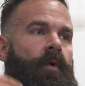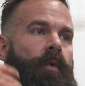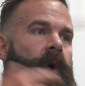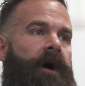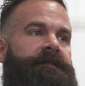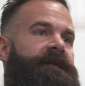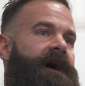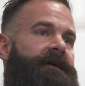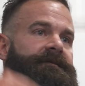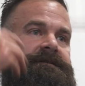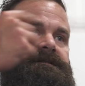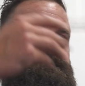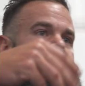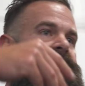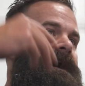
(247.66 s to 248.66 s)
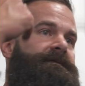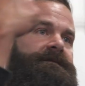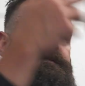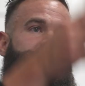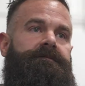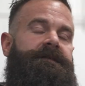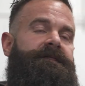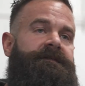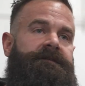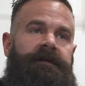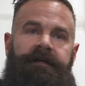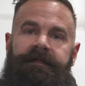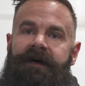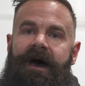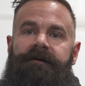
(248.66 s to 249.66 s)
1,000, 2,000,
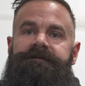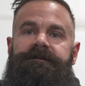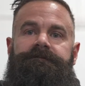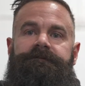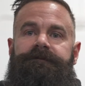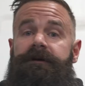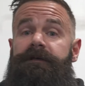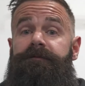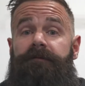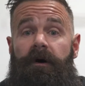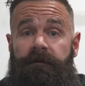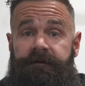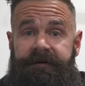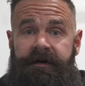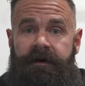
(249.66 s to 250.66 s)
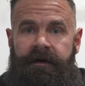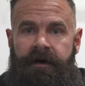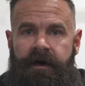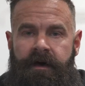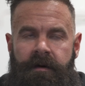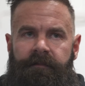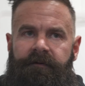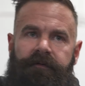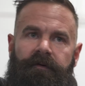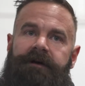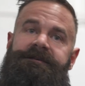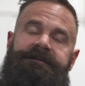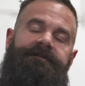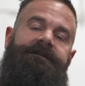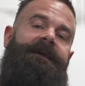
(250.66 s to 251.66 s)
3,000 free throws before I
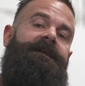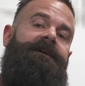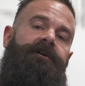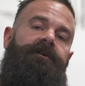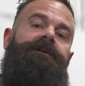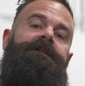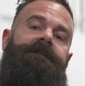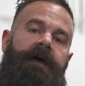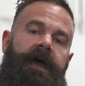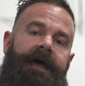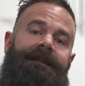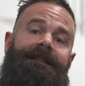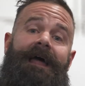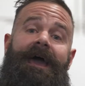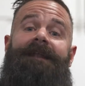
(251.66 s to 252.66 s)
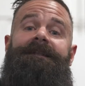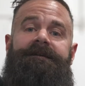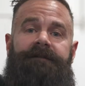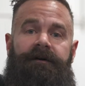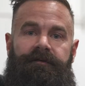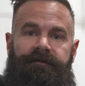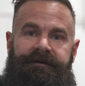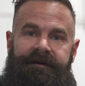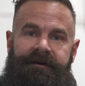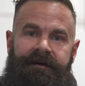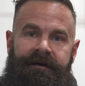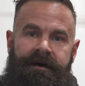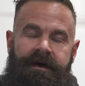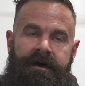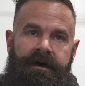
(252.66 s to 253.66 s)
started getting good and landing those.
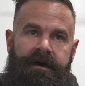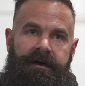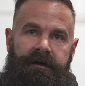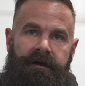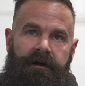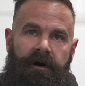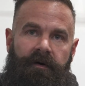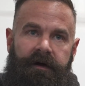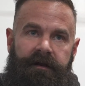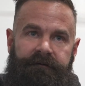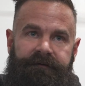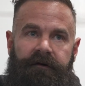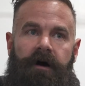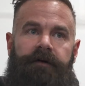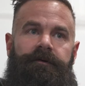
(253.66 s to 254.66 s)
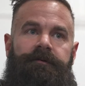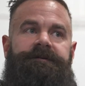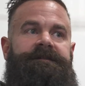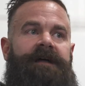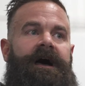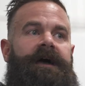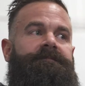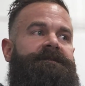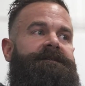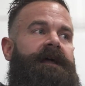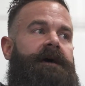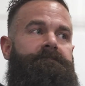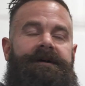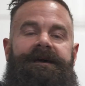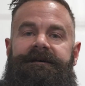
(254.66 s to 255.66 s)
You know, and for all those times that
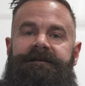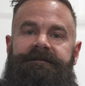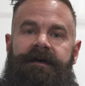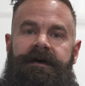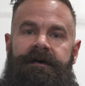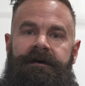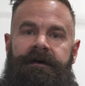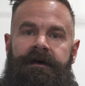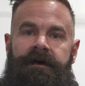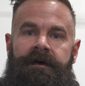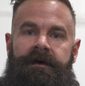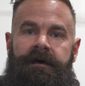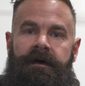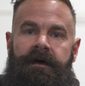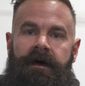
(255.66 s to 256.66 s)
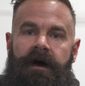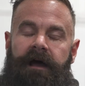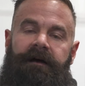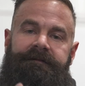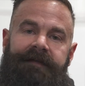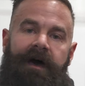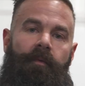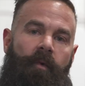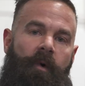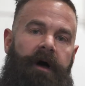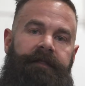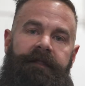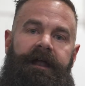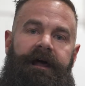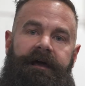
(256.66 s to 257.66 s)
I missed, I got that
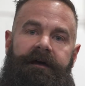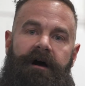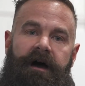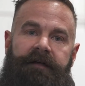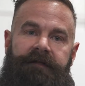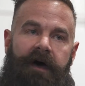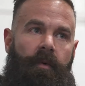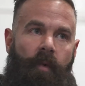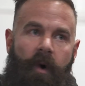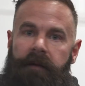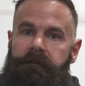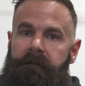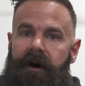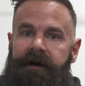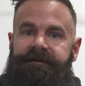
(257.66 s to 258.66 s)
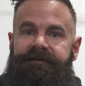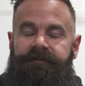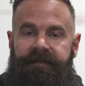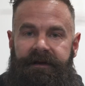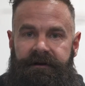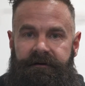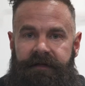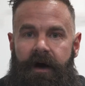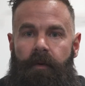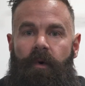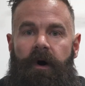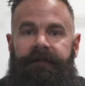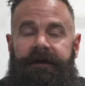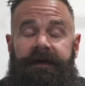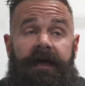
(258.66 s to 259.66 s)
one that I got, that one buzzer beater that
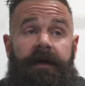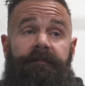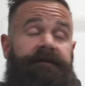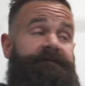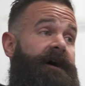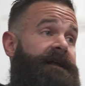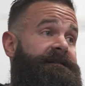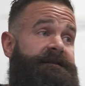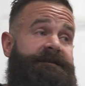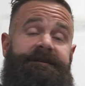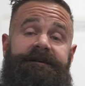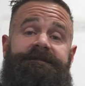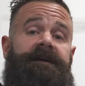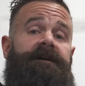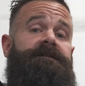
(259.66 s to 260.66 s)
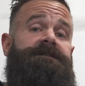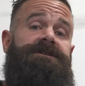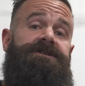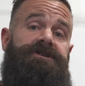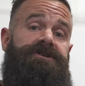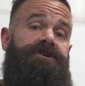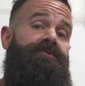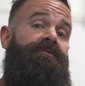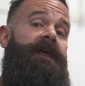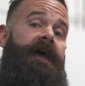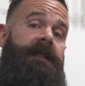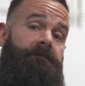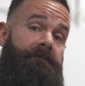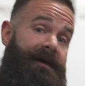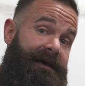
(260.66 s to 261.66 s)
won the game. But if I didn't sit there and shoot
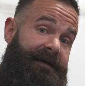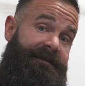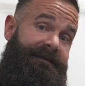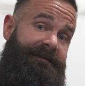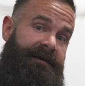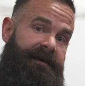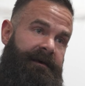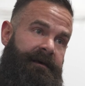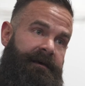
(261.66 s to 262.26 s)
and miss